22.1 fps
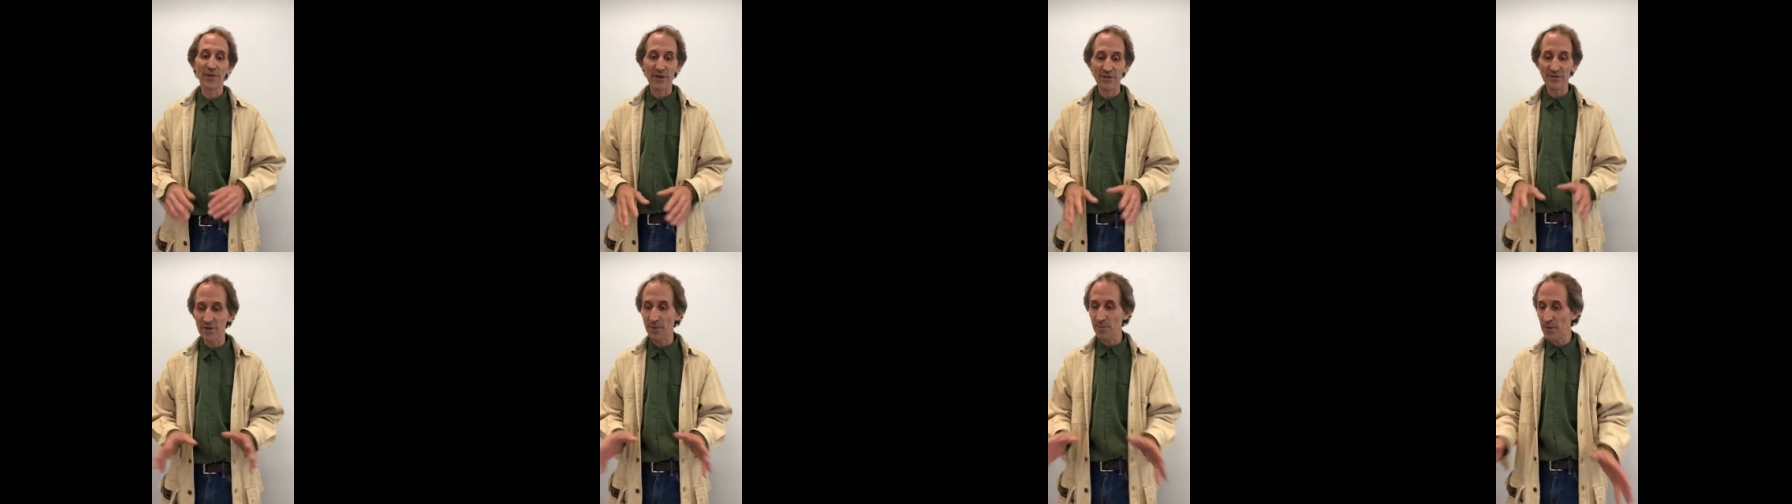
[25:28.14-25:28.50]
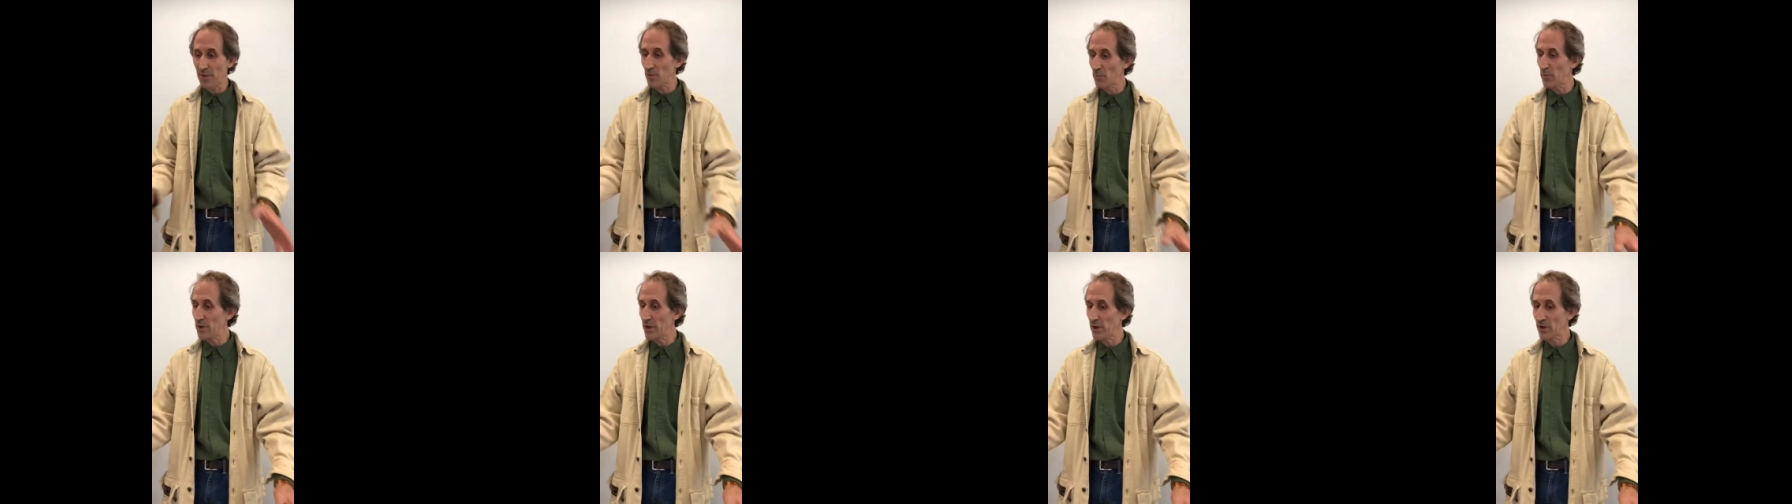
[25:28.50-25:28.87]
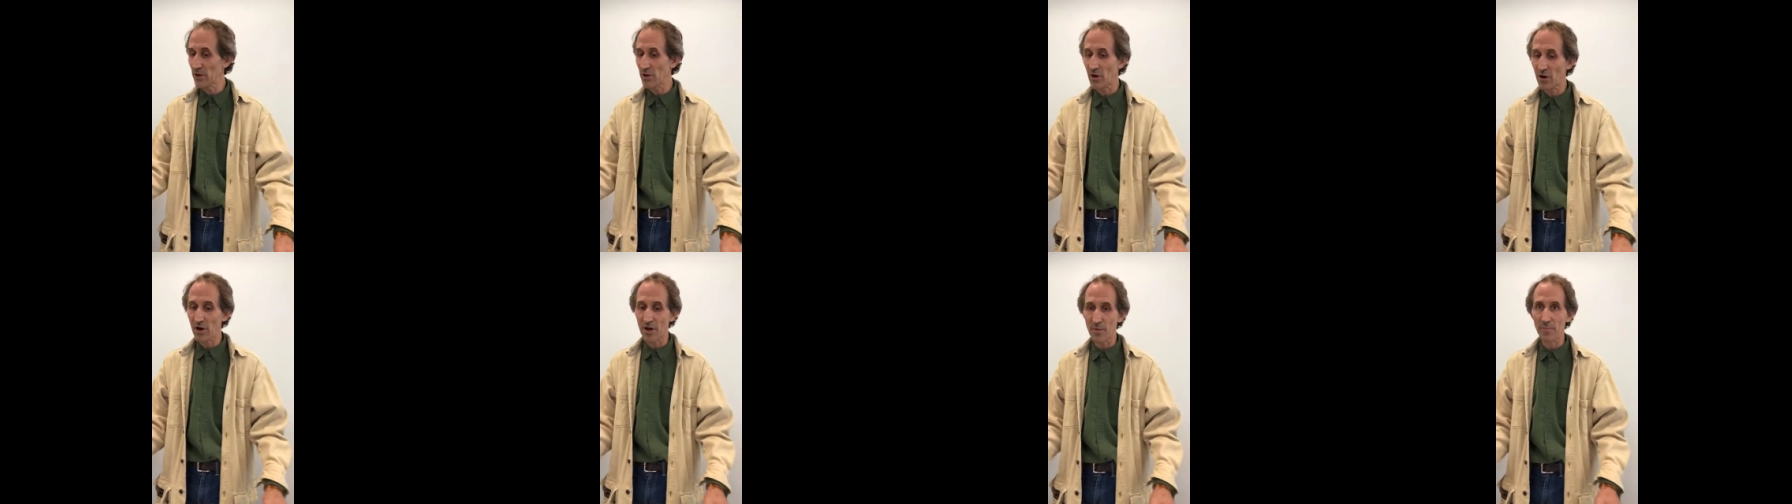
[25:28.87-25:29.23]
something that we didn't
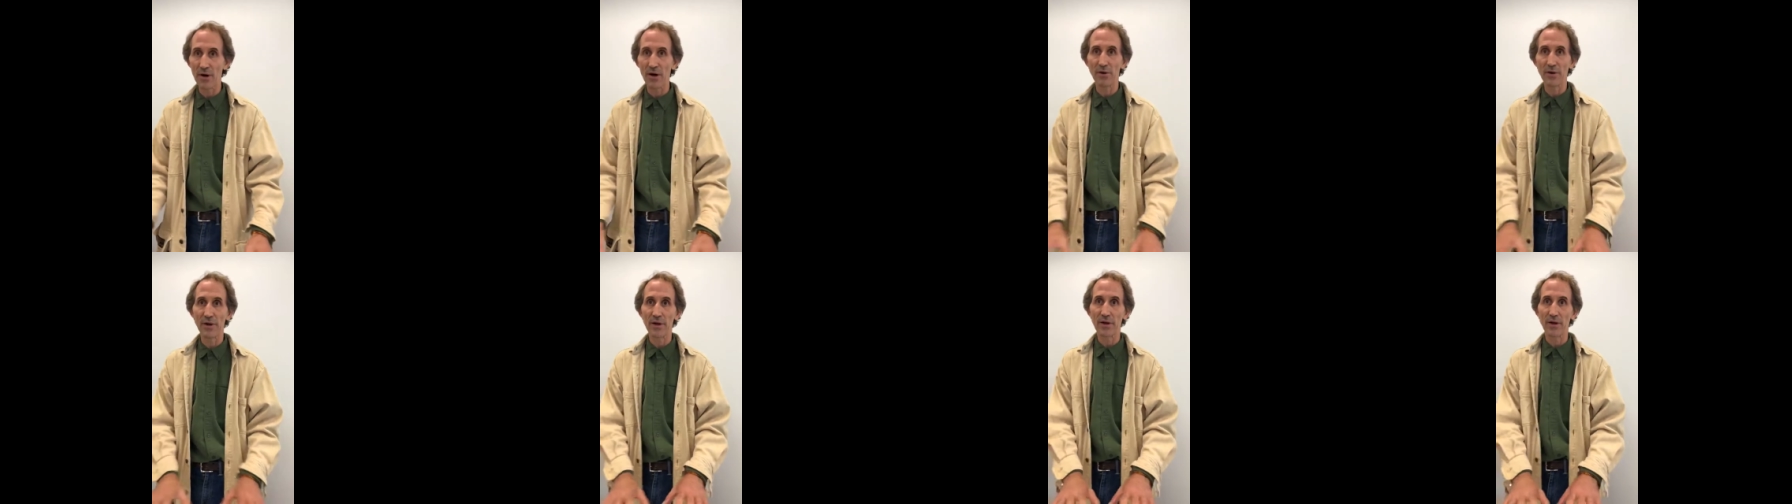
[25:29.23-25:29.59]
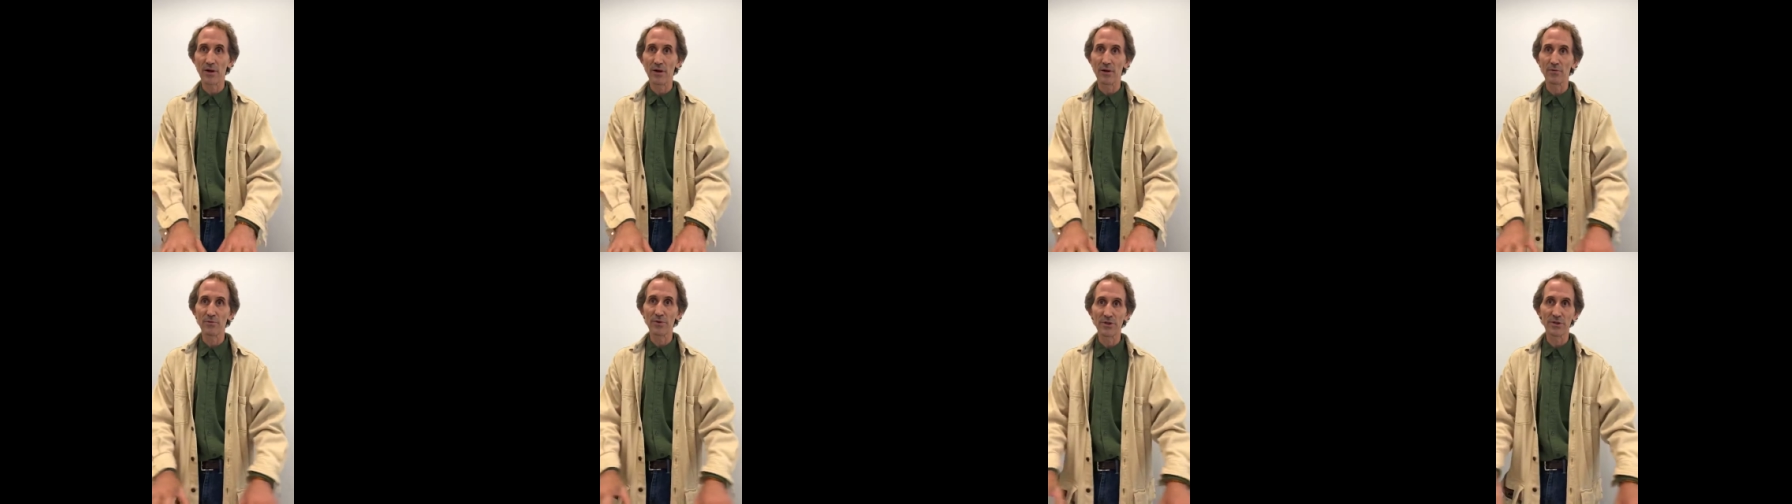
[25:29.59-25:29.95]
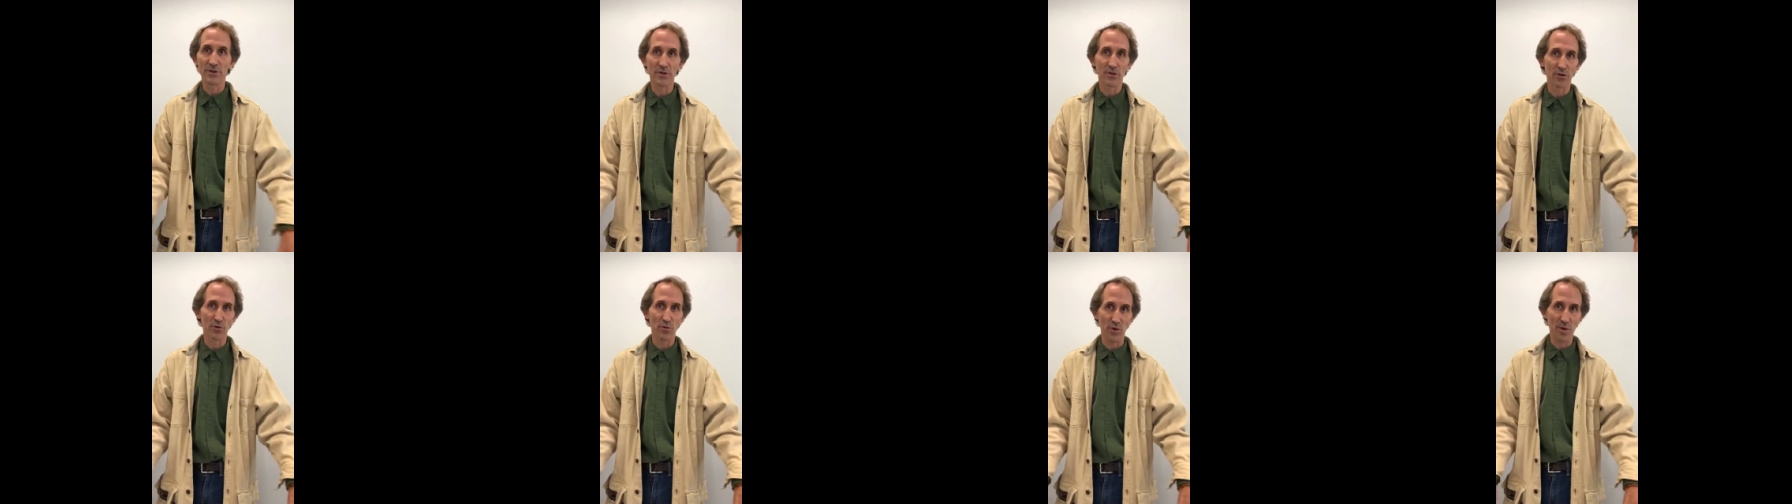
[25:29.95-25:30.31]
talk about in our original
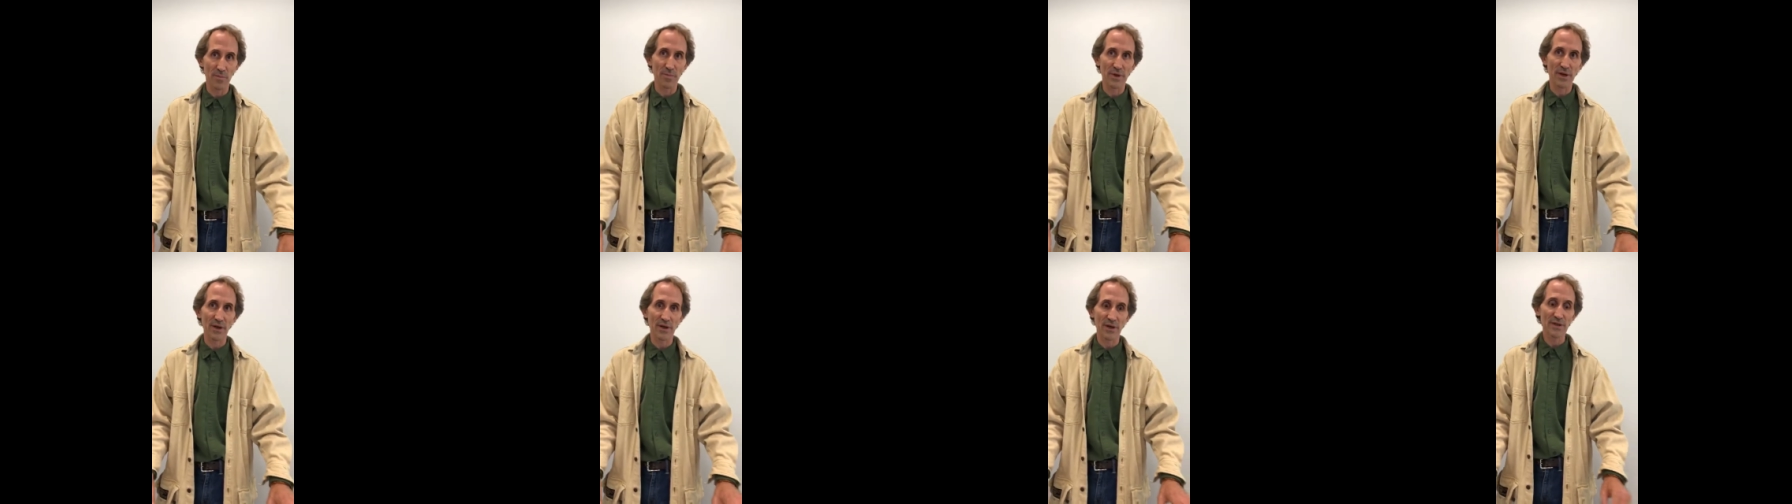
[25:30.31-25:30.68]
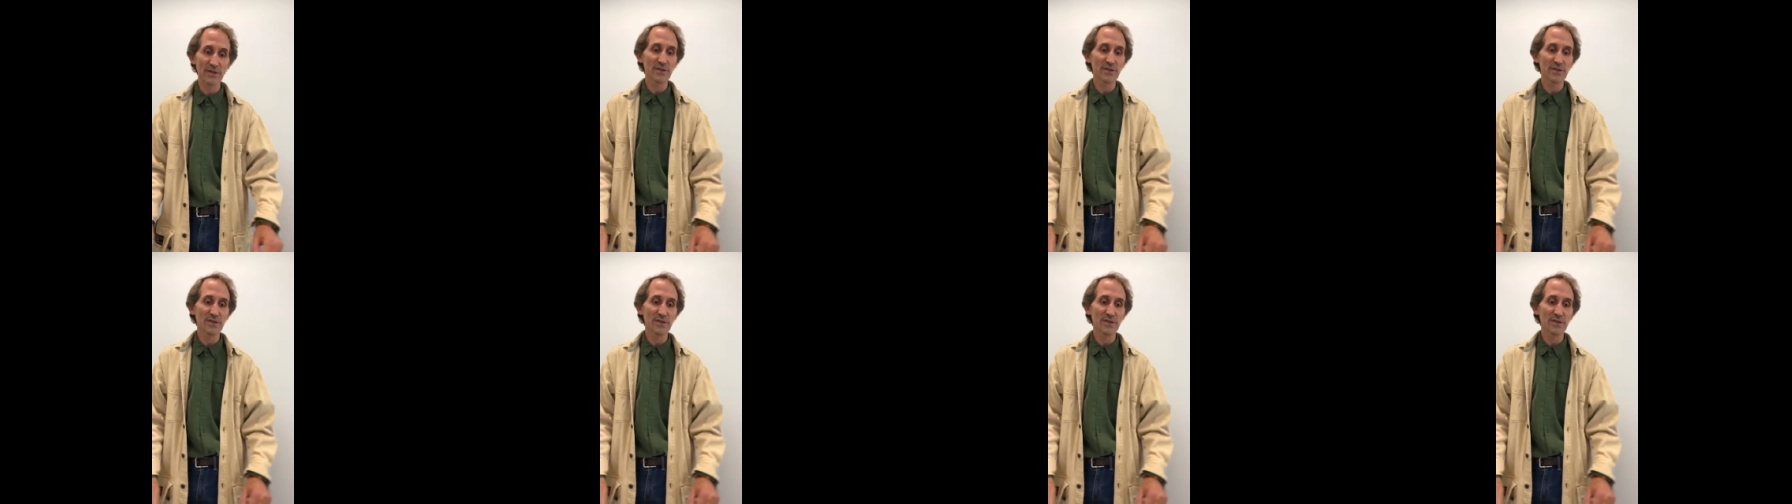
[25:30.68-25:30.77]
equipment list,